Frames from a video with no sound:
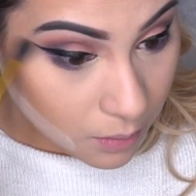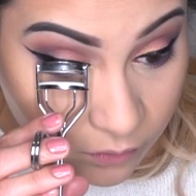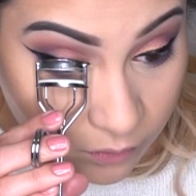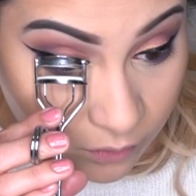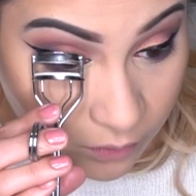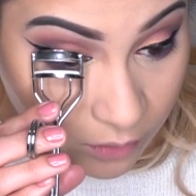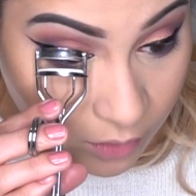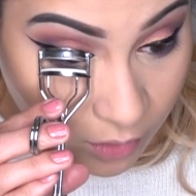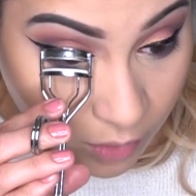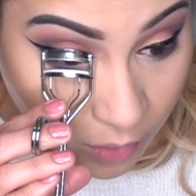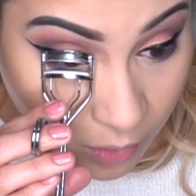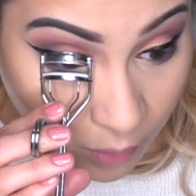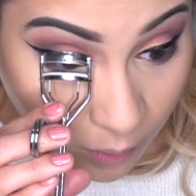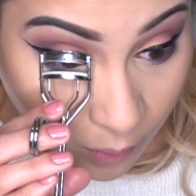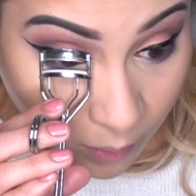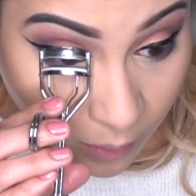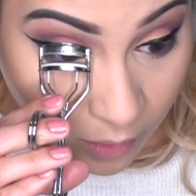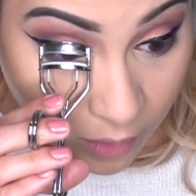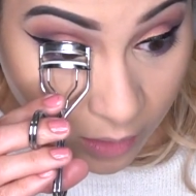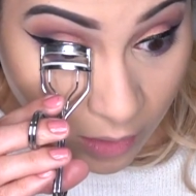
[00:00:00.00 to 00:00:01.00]
To
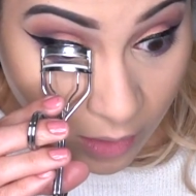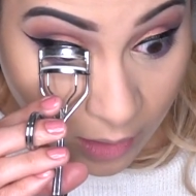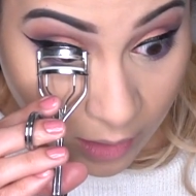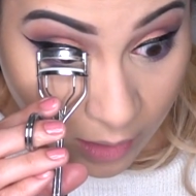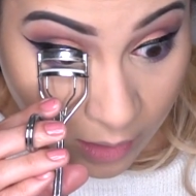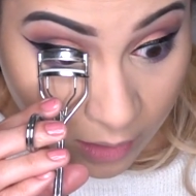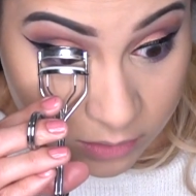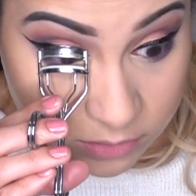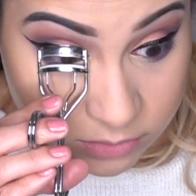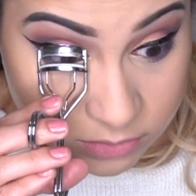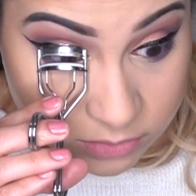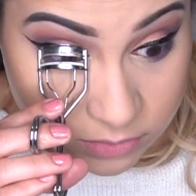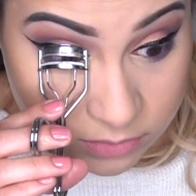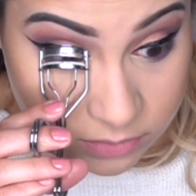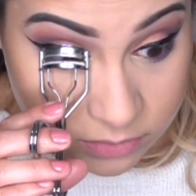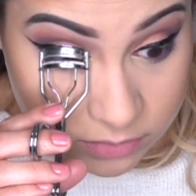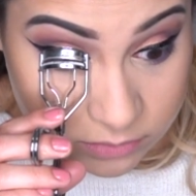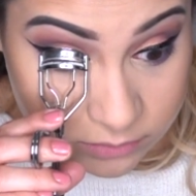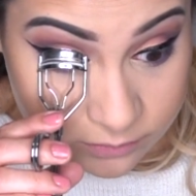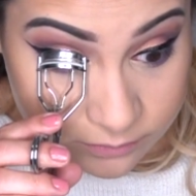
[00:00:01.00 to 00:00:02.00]
curl our
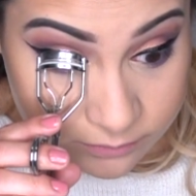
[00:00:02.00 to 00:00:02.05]
lashes.